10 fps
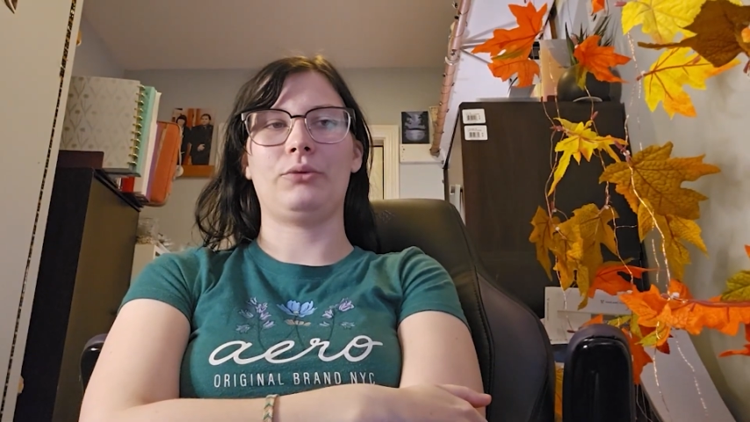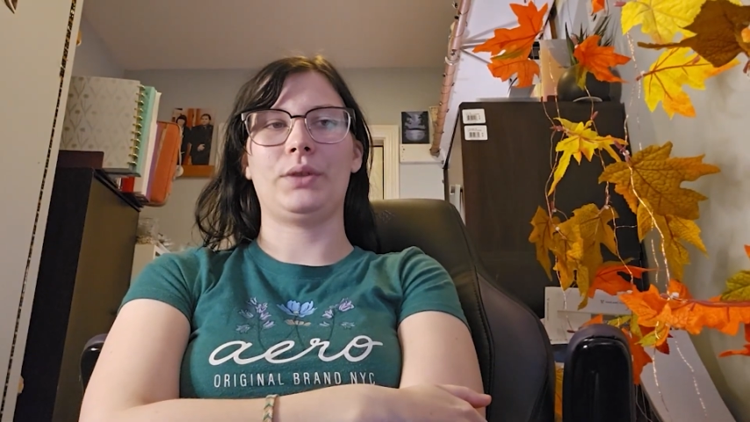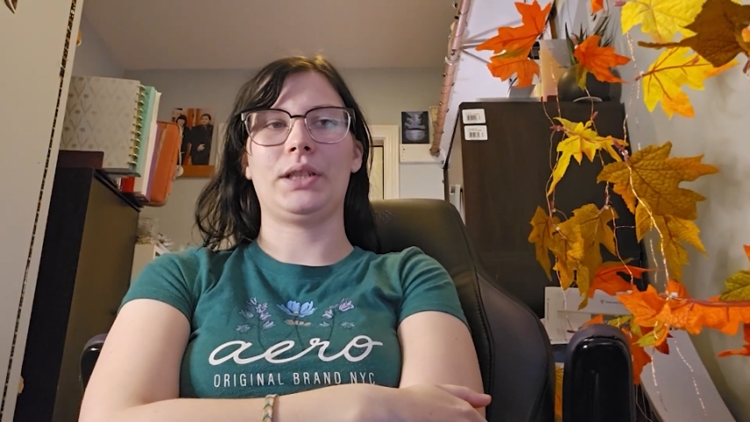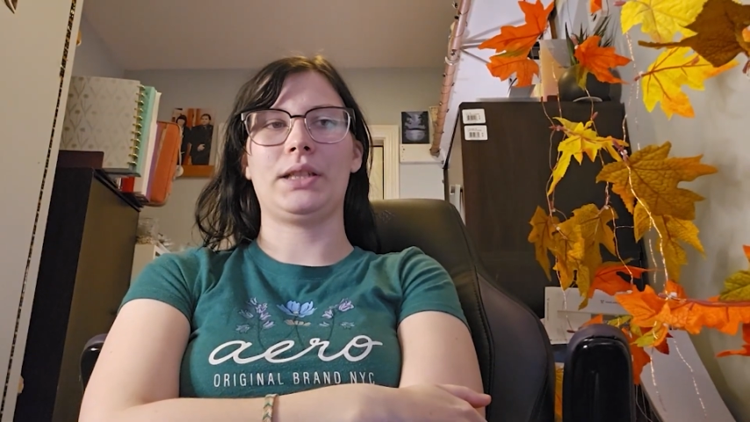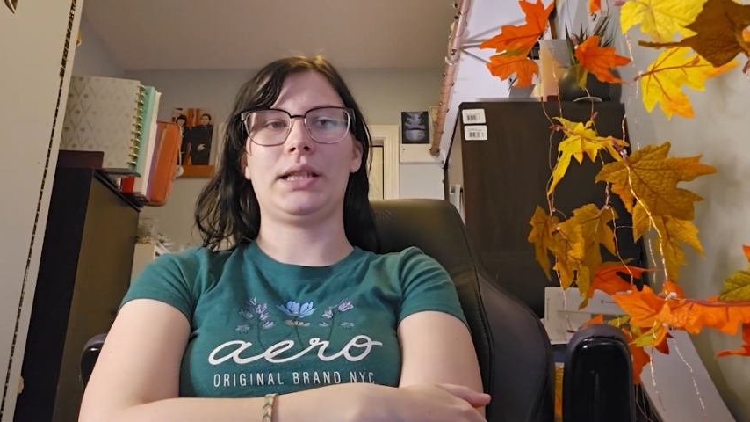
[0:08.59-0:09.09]
where
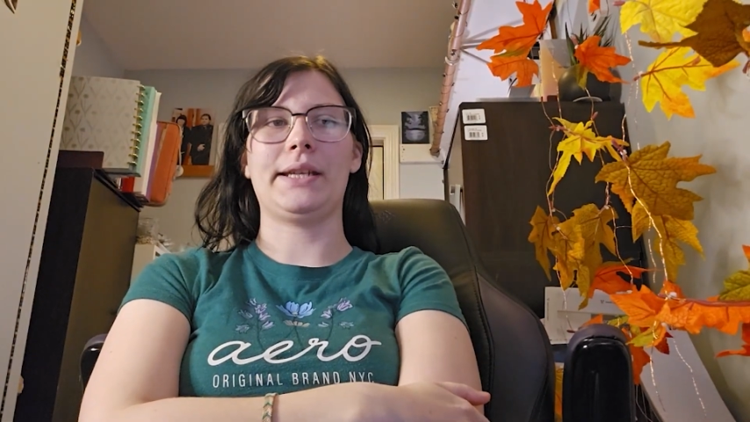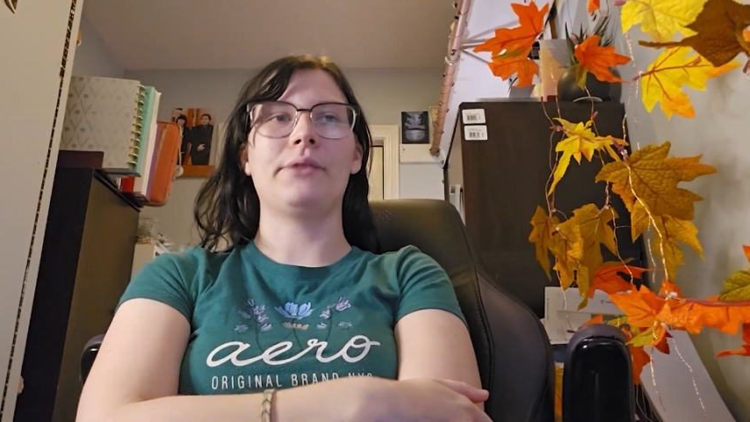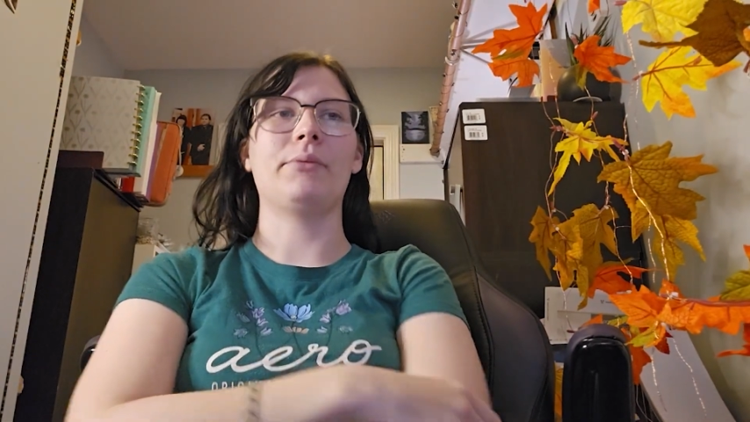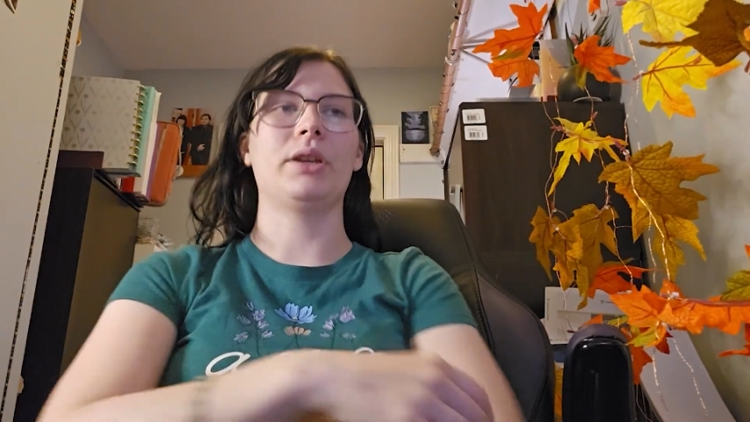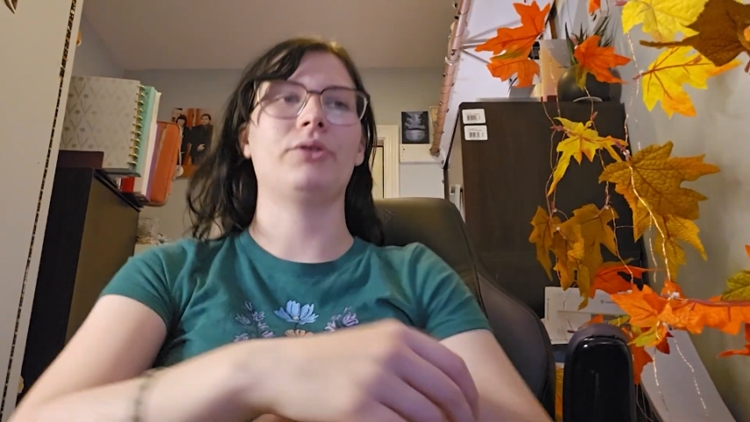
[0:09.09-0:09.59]
today
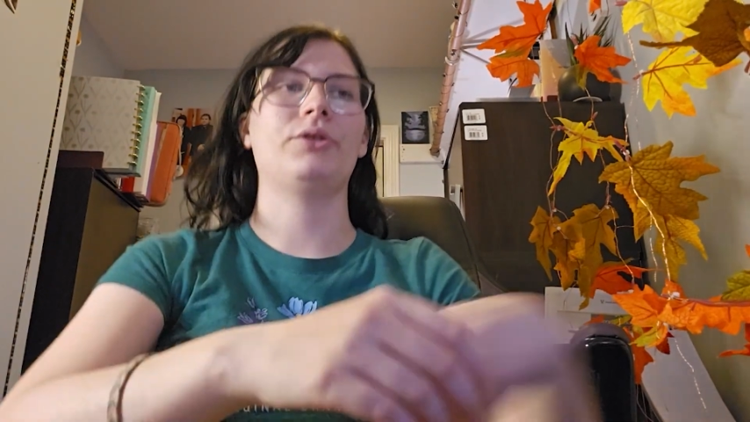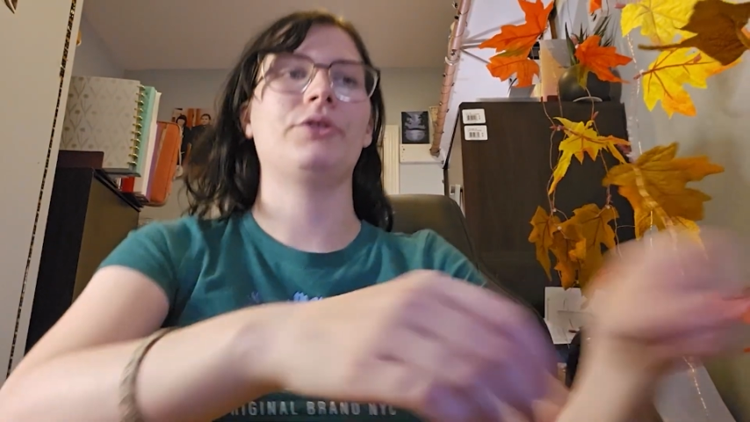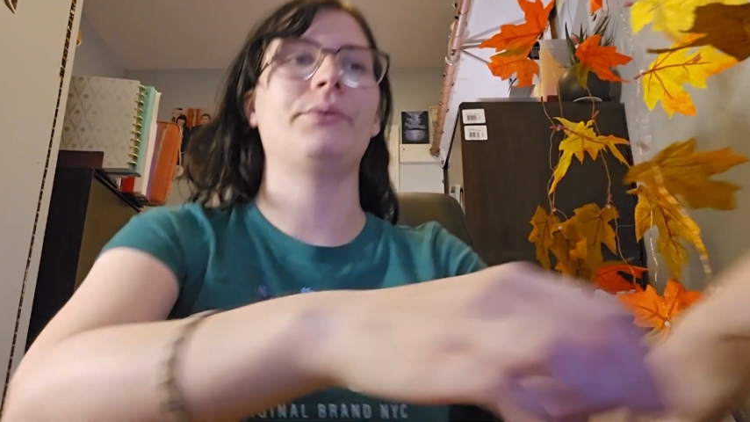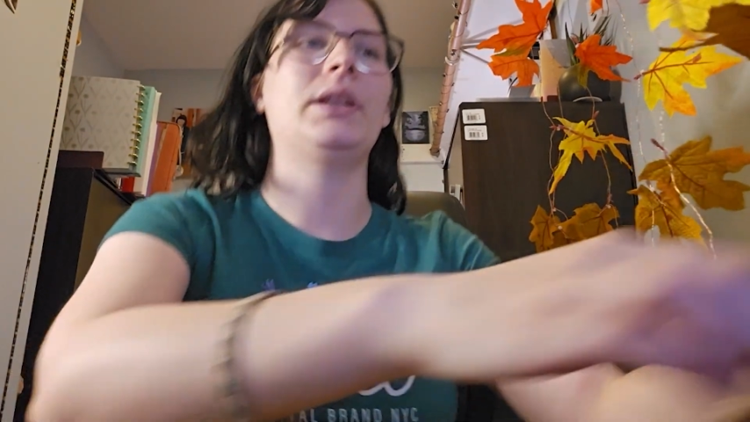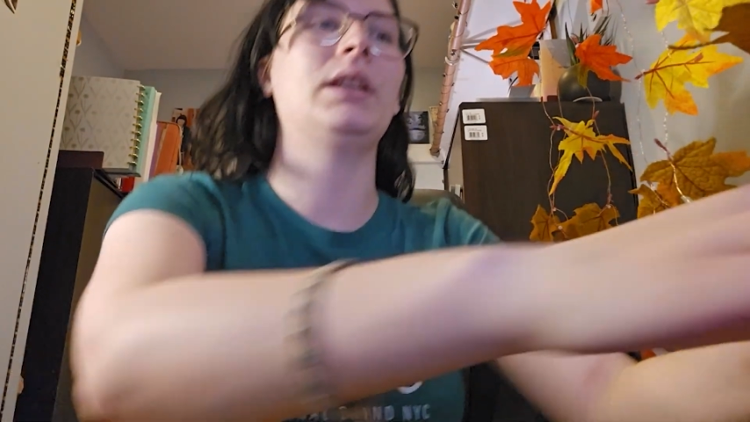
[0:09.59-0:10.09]
we are
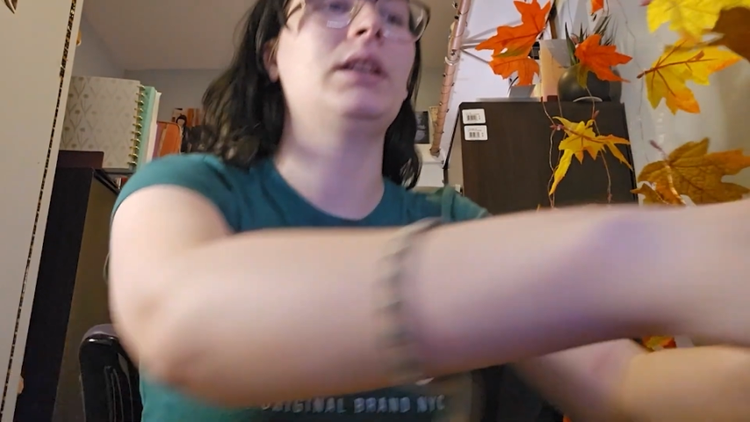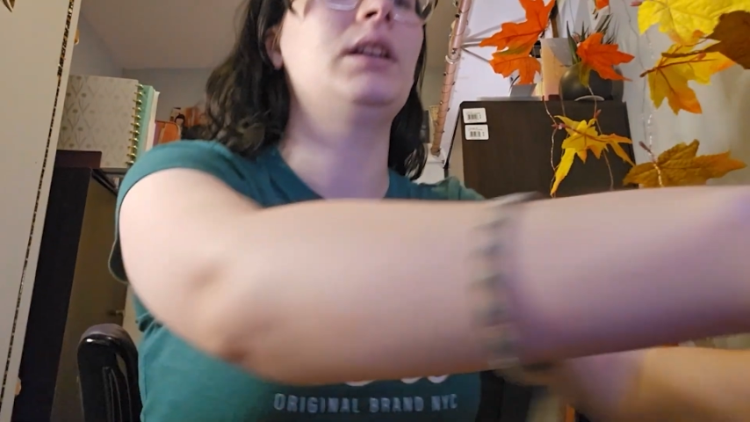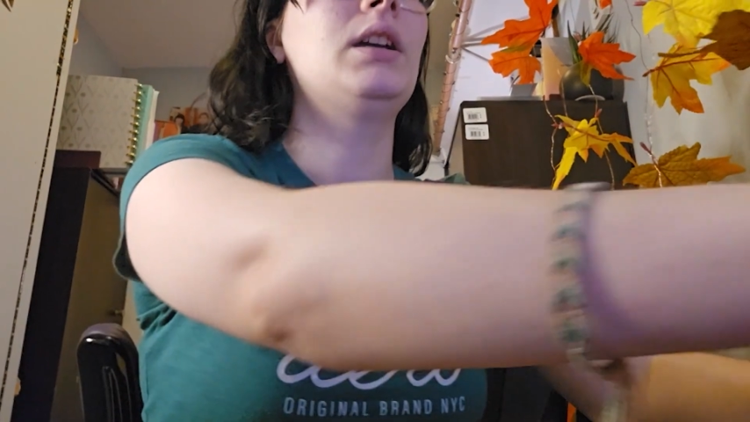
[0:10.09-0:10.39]
doing